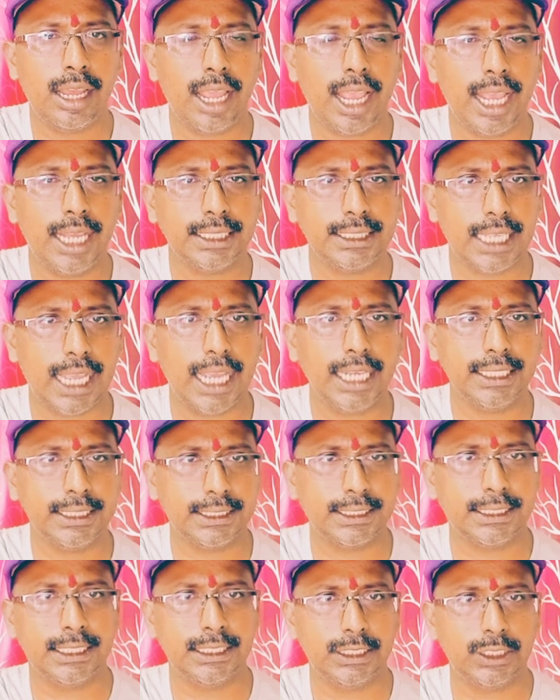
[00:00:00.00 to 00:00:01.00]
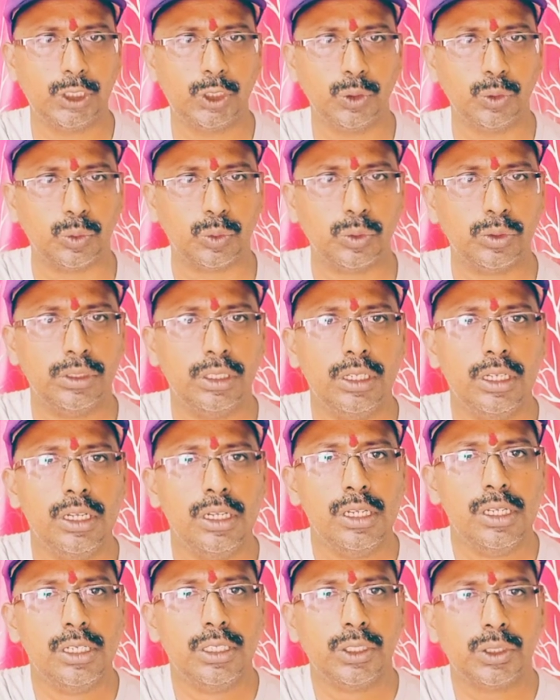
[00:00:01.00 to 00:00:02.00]
has access to?
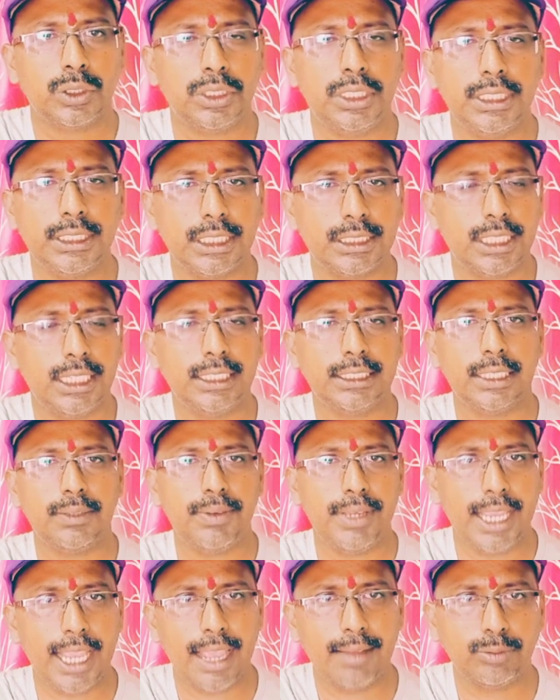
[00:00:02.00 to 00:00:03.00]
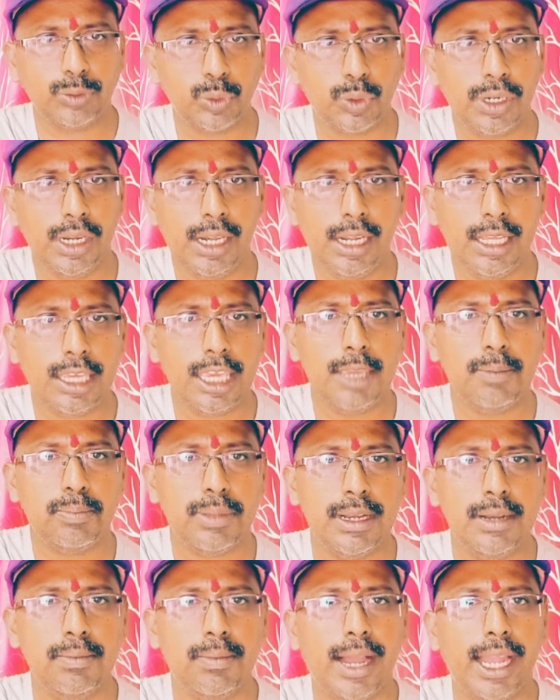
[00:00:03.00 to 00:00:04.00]
So these are things that we have to really keep
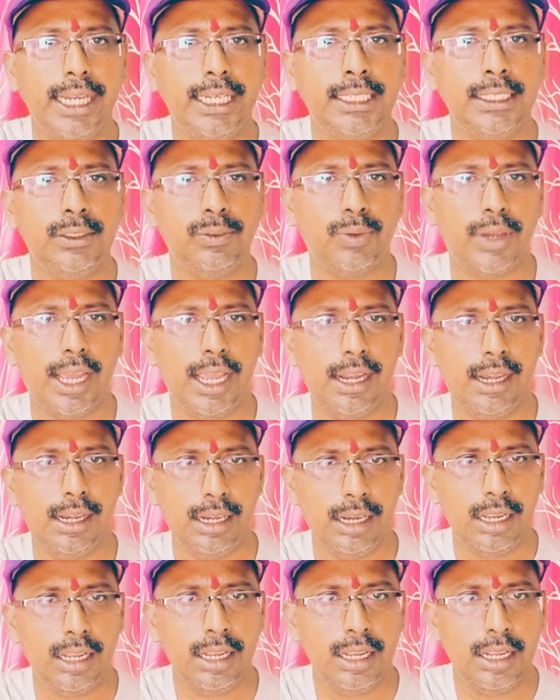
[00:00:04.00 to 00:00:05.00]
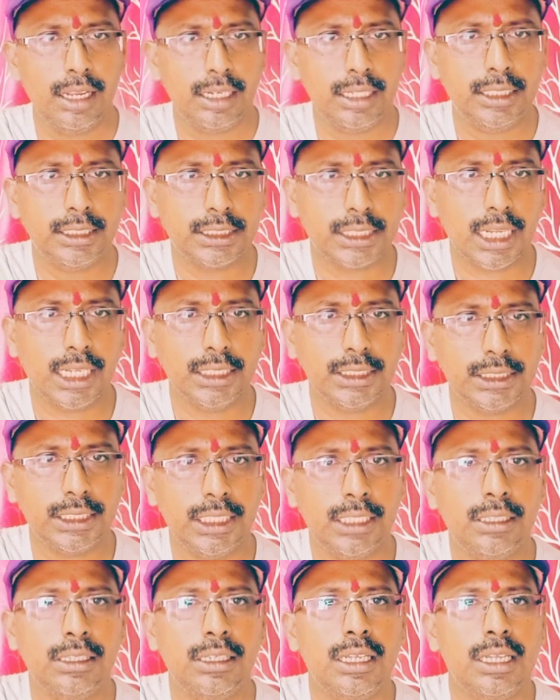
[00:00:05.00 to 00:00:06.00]
in mind while
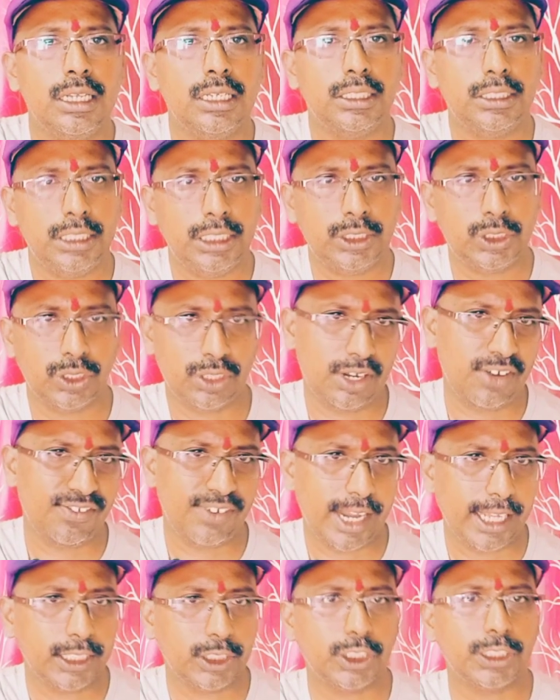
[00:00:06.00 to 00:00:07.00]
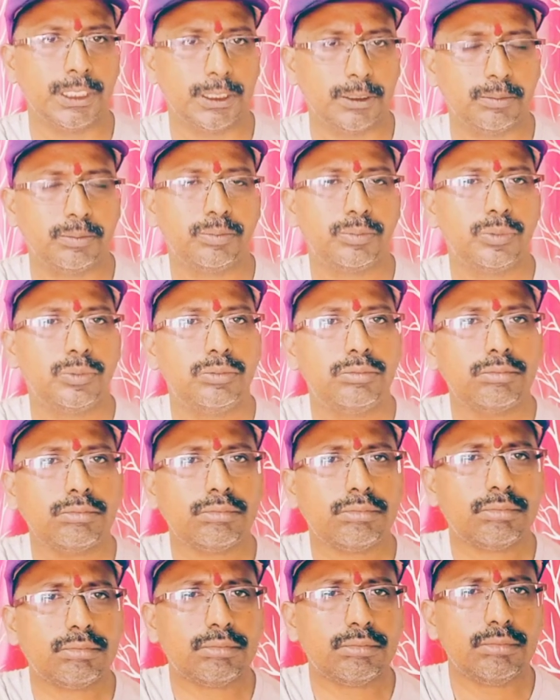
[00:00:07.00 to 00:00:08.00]
discussing teacher reflection.
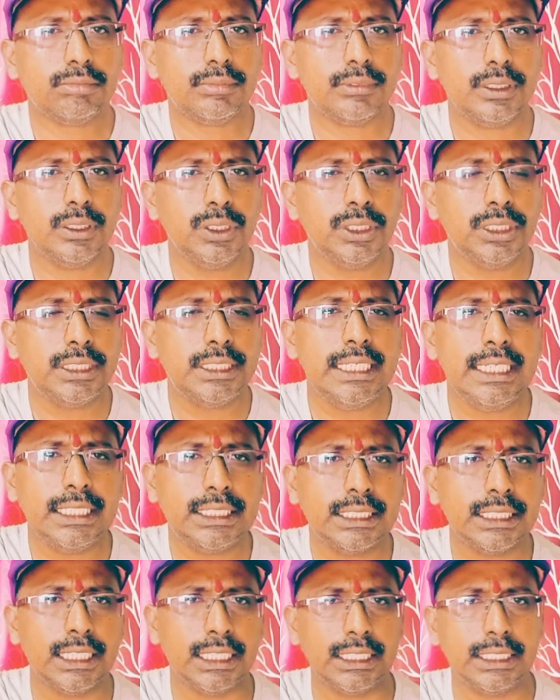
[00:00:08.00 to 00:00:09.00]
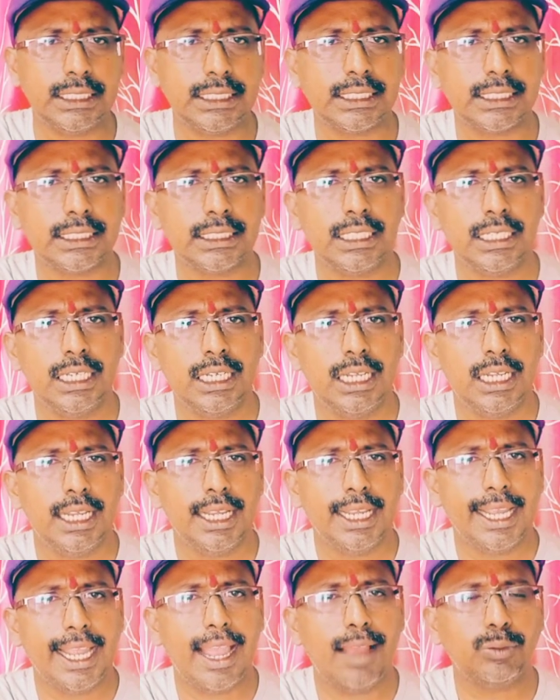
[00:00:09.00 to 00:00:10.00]
So teachers
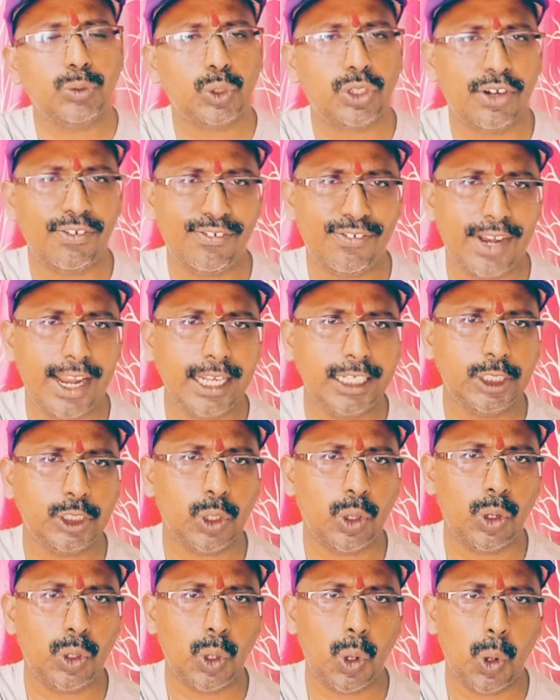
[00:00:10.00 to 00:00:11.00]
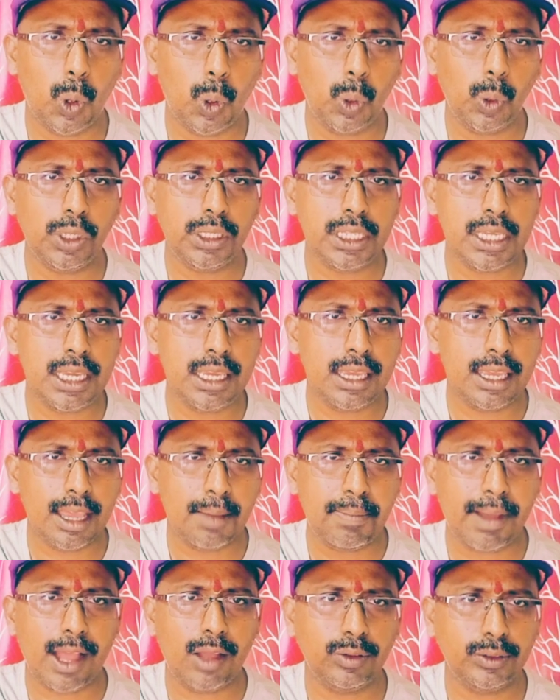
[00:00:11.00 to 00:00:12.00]
have to reflect on all the
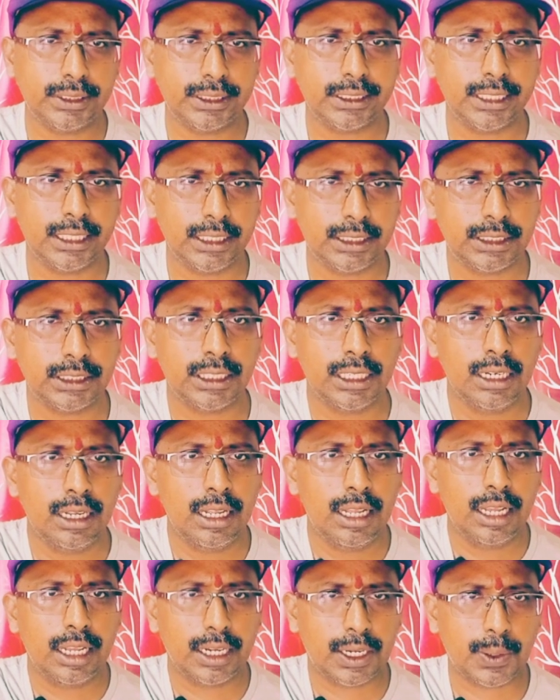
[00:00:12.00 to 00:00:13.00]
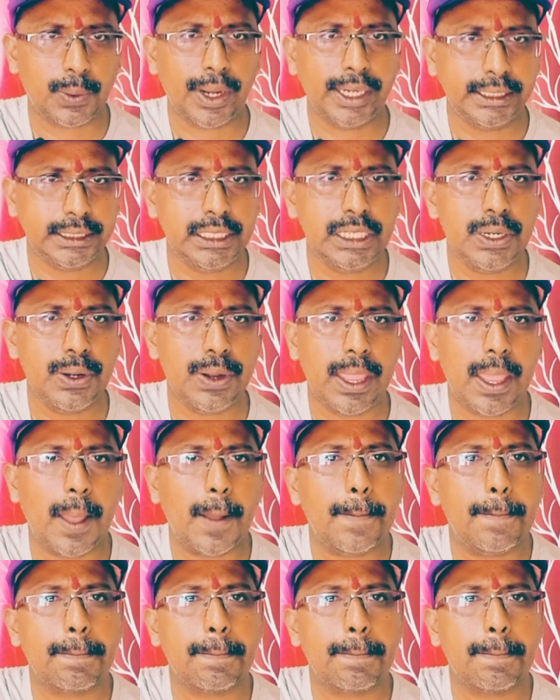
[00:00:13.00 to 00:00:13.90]
above set criteria